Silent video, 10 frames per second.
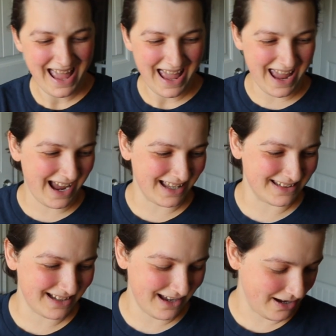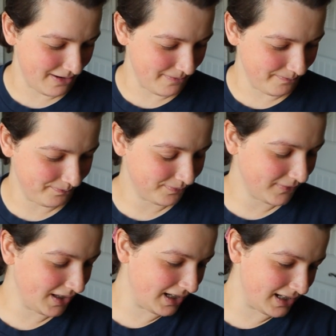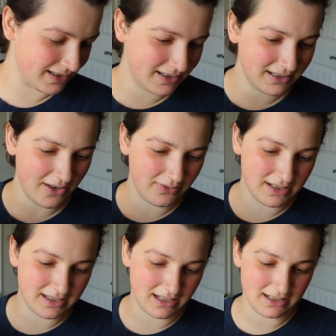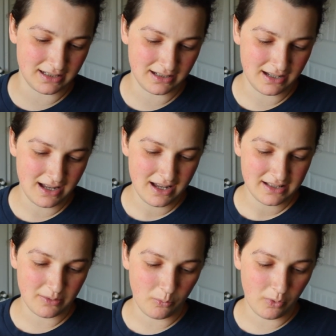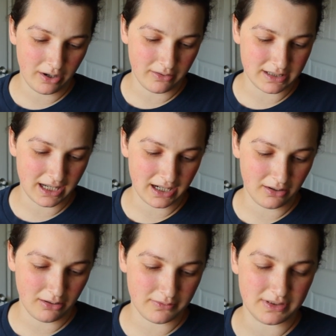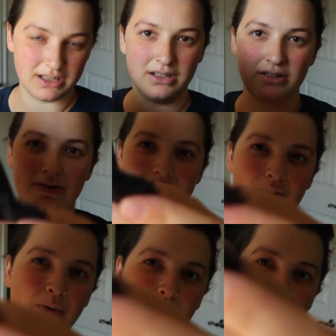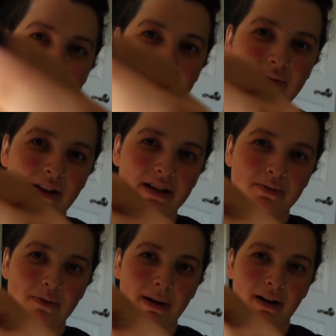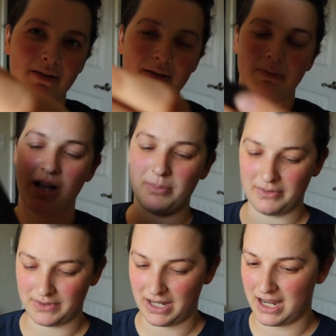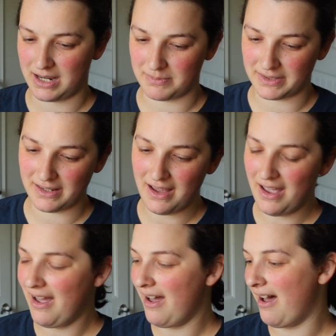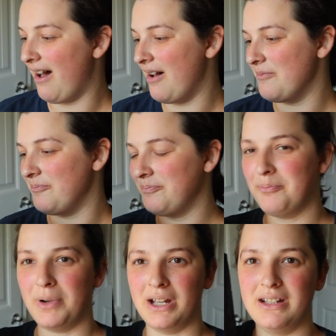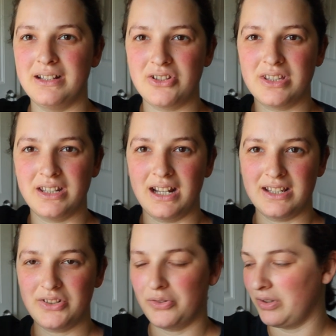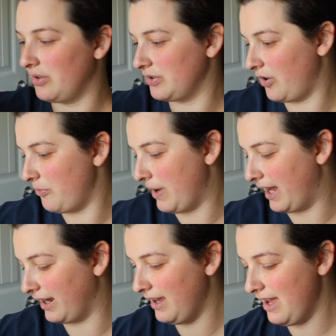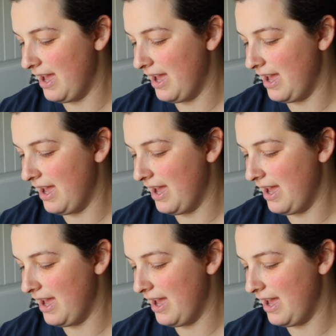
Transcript: And it has definitely seen some wear and tear over the years. The corners, I've had to repair them a couple of times, but it's just a nice sturdy little tote bag.